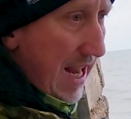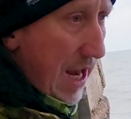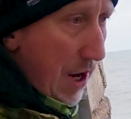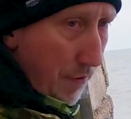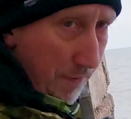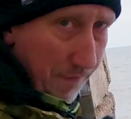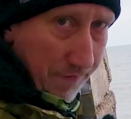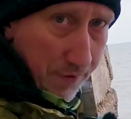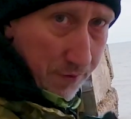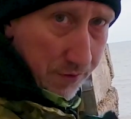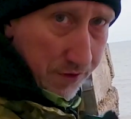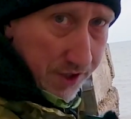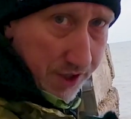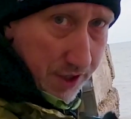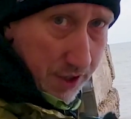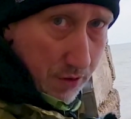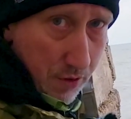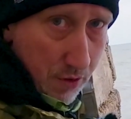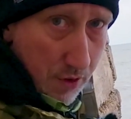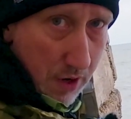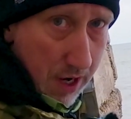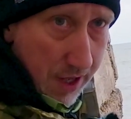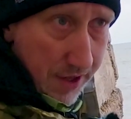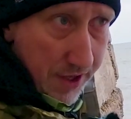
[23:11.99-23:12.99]
helpful
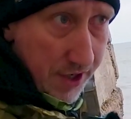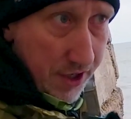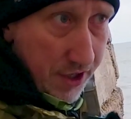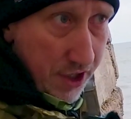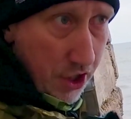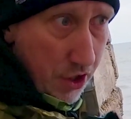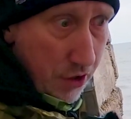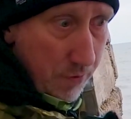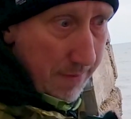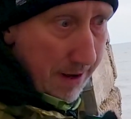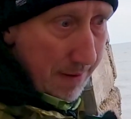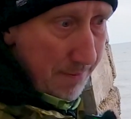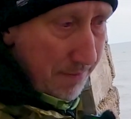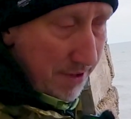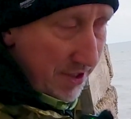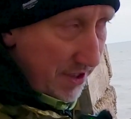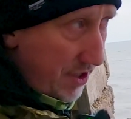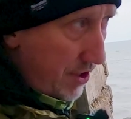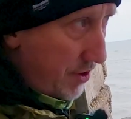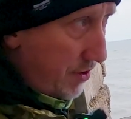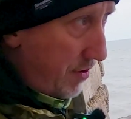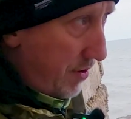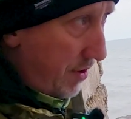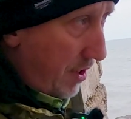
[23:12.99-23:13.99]
to other new
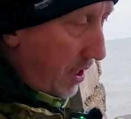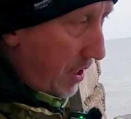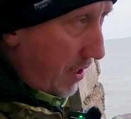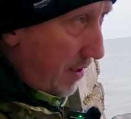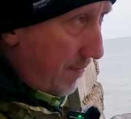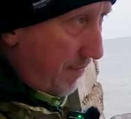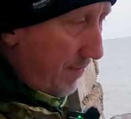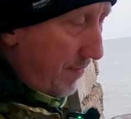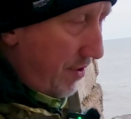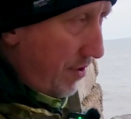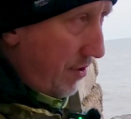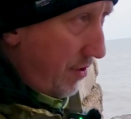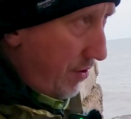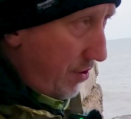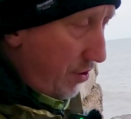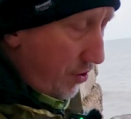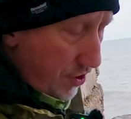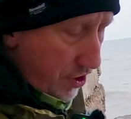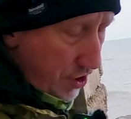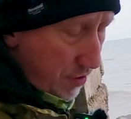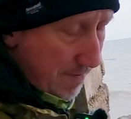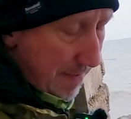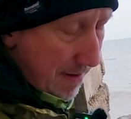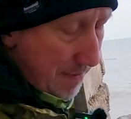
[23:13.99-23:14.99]
members,
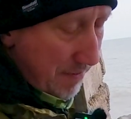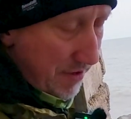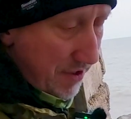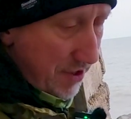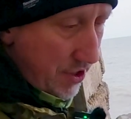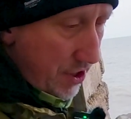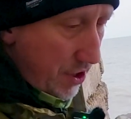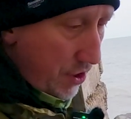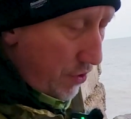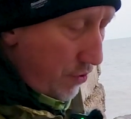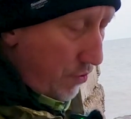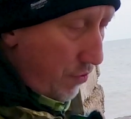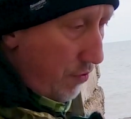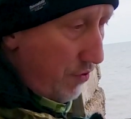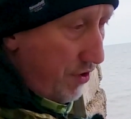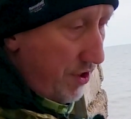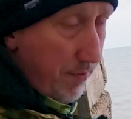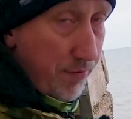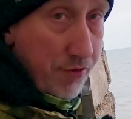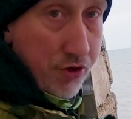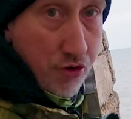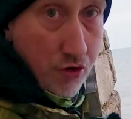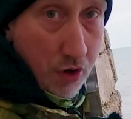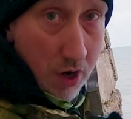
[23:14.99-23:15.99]
not new members, new
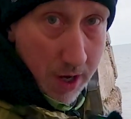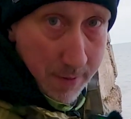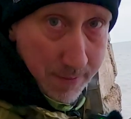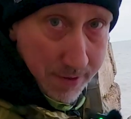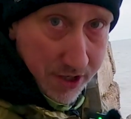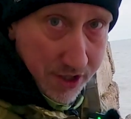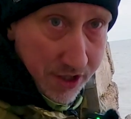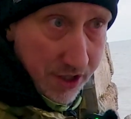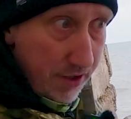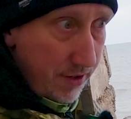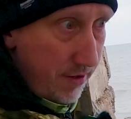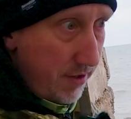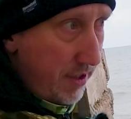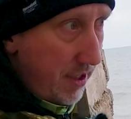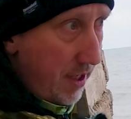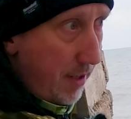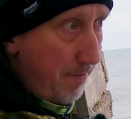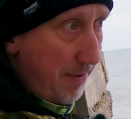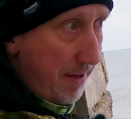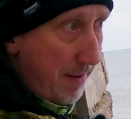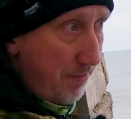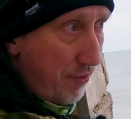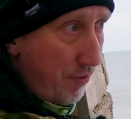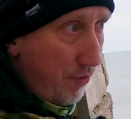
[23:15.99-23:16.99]
subscribers and
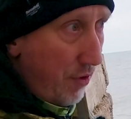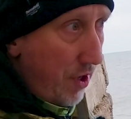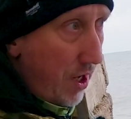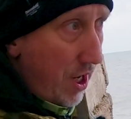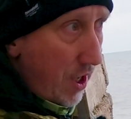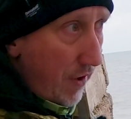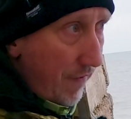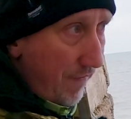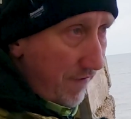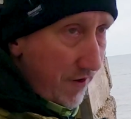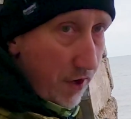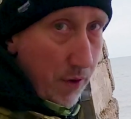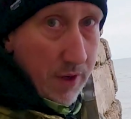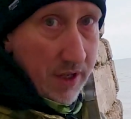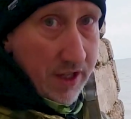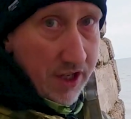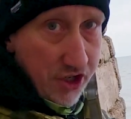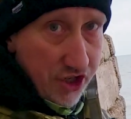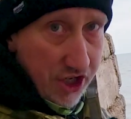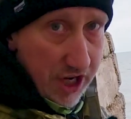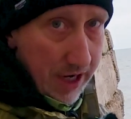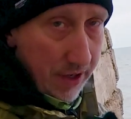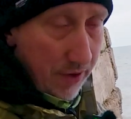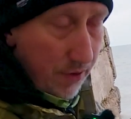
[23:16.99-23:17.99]
people viewing
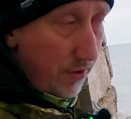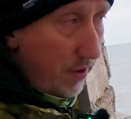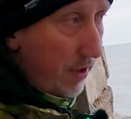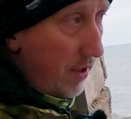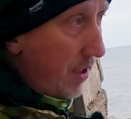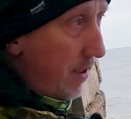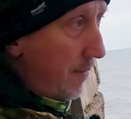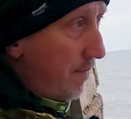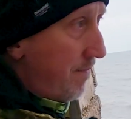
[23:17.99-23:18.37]
the channel.